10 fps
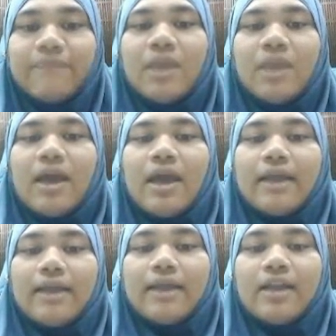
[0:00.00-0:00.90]
And
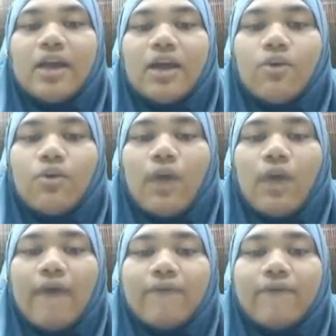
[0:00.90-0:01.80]
then we have
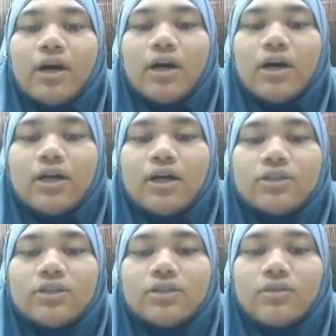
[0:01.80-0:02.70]

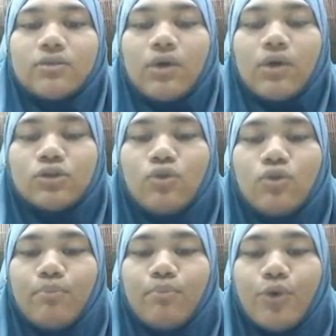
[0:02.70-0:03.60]
we also
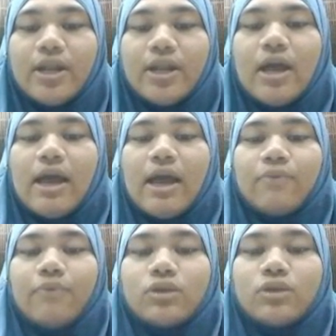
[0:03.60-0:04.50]
put
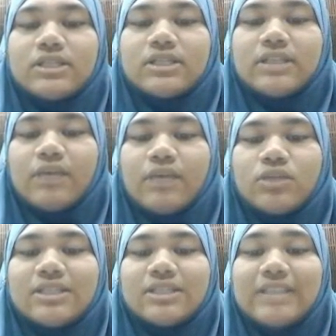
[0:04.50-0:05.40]
M.16, which is
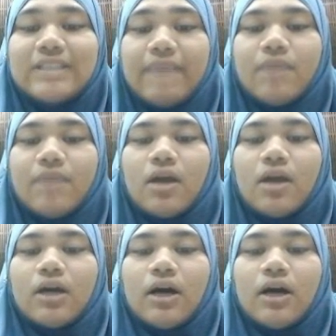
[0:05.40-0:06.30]
steam,
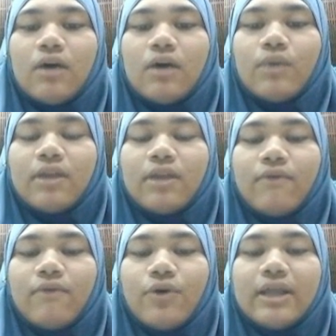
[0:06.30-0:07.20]
with the flow
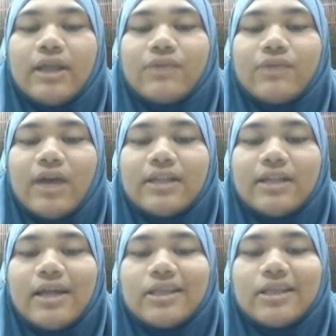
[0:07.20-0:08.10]
rate
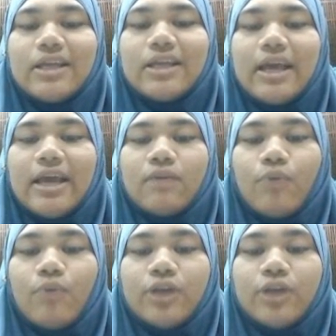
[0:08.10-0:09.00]

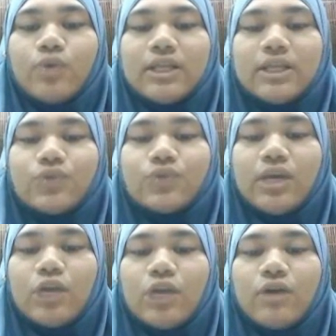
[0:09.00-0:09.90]
388.23
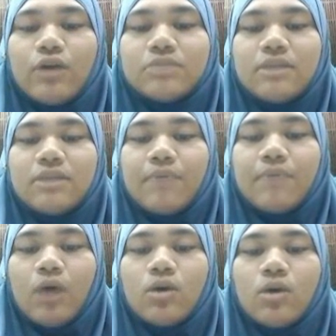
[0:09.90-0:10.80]
kg steam per
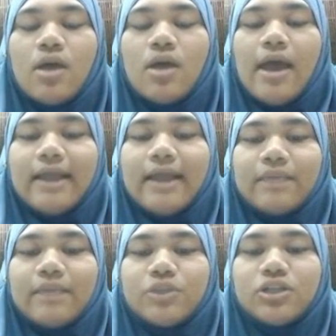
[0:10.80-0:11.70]
hour at
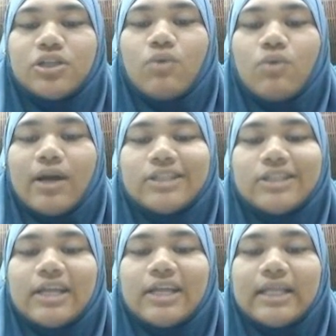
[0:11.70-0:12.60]
temperature
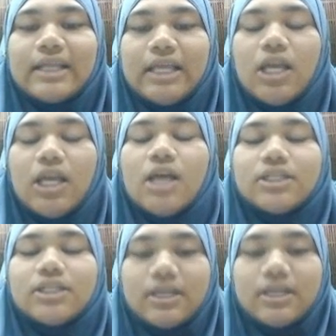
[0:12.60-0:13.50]
130
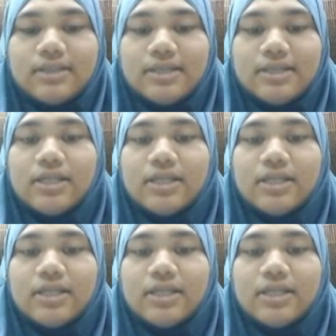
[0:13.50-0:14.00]
Celsius.